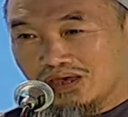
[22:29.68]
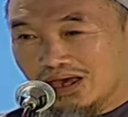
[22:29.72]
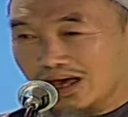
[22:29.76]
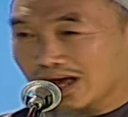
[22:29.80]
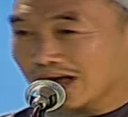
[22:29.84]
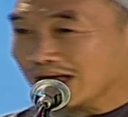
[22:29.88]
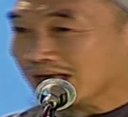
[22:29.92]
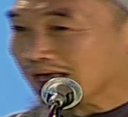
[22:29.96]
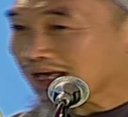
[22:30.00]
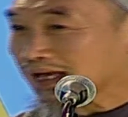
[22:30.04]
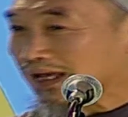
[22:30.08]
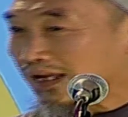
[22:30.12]
A
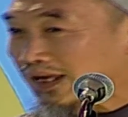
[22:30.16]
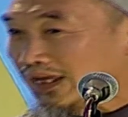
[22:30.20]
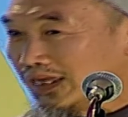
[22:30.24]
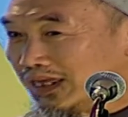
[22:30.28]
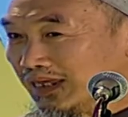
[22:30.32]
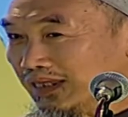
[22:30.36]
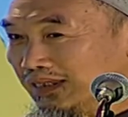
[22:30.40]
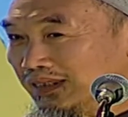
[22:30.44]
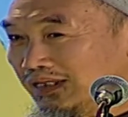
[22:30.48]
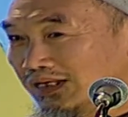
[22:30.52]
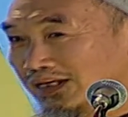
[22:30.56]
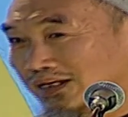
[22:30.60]

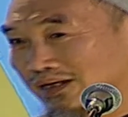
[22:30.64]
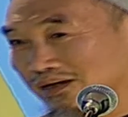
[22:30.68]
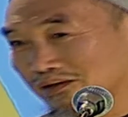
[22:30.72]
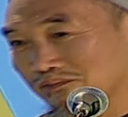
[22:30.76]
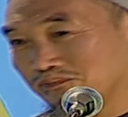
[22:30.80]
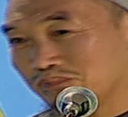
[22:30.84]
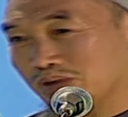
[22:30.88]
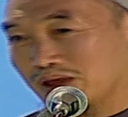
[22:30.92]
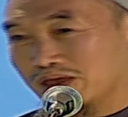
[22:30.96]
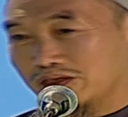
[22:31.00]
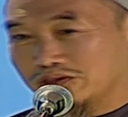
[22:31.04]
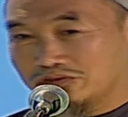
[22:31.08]
cleaner
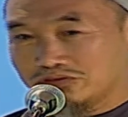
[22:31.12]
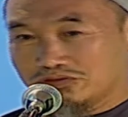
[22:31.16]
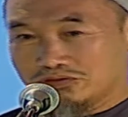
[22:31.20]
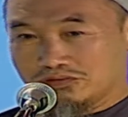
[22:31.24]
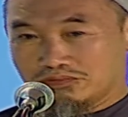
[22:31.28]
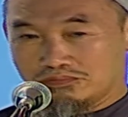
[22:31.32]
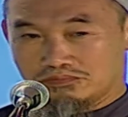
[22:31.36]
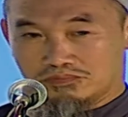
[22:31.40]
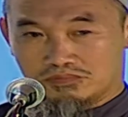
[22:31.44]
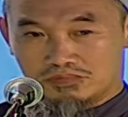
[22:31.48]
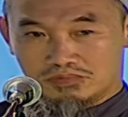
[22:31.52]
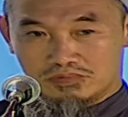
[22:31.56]
place,
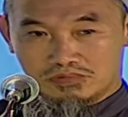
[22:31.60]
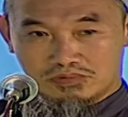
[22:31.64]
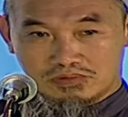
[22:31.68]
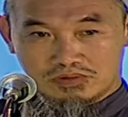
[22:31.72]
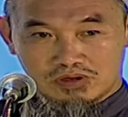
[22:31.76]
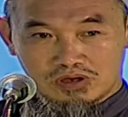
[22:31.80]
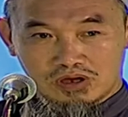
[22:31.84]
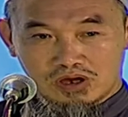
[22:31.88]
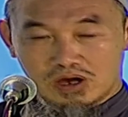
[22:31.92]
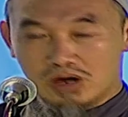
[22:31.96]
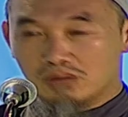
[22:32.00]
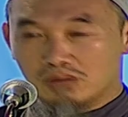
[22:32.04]

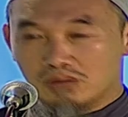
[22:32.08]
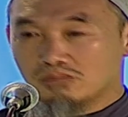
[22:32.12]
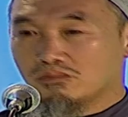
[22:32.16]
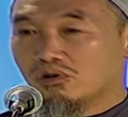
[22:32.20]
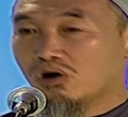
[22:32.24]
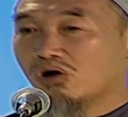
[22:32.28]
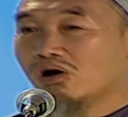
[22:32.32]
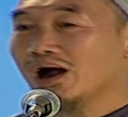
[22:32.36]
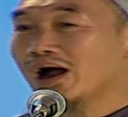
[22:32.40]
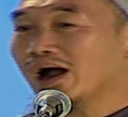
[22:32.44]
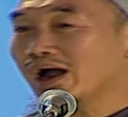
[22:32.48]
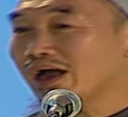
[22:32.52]
a more
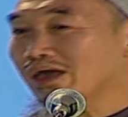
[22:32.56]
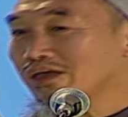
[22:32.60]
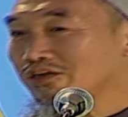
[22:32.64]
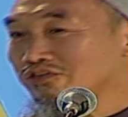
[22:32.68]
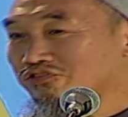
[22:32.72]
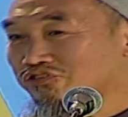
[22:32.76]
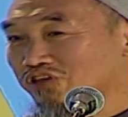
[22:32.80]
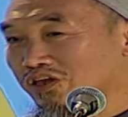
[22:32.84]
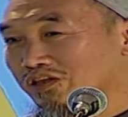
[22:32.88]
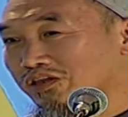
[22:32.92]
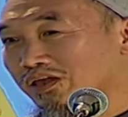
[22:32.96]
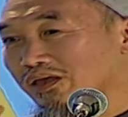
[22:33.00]

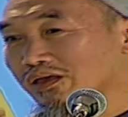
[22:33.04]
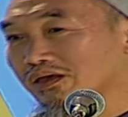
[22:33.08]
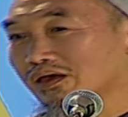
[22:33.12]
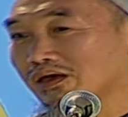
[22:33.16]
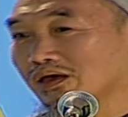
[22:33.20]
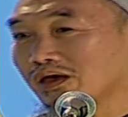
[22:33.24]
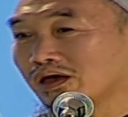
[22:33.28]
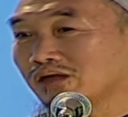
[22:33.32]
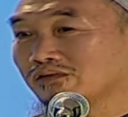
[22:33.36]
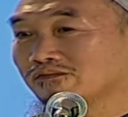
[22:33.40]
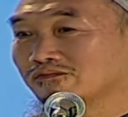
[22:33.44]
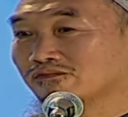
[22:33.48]
hygienic
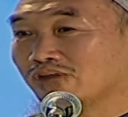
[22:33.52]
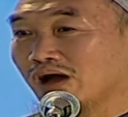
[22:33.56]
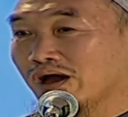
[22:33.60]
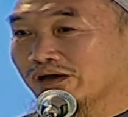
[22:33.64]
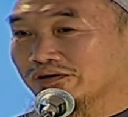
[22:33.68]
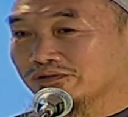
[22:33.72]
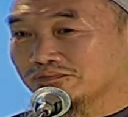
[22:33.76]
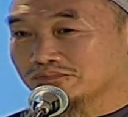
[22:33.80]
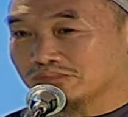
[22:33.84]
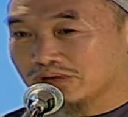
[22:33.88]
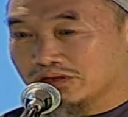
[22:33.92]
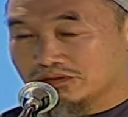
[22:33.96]

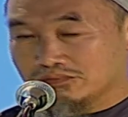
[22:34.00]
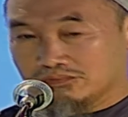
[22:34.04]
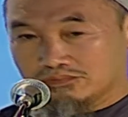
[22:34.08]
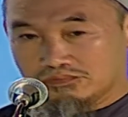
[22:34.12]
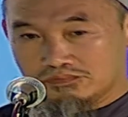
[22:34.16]
environment.